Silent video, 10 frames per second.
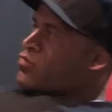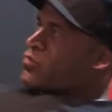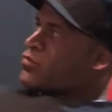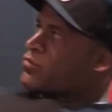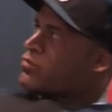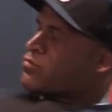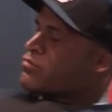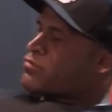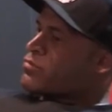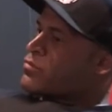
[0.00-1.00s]

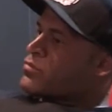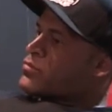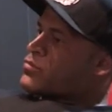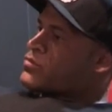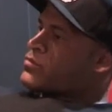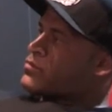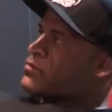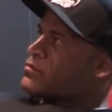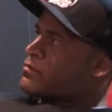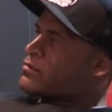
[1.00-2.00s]

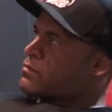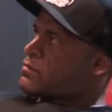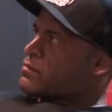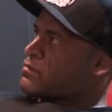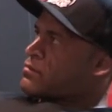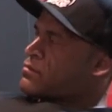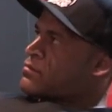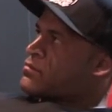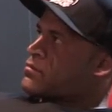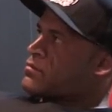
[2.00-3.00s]

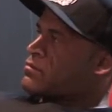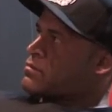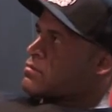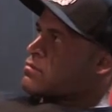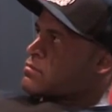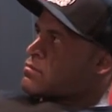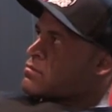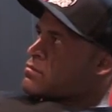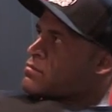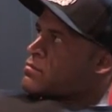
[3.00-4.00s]

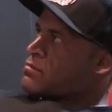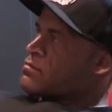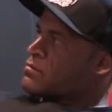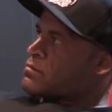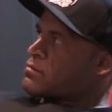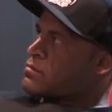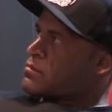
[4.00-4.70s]
This person isn't speaking.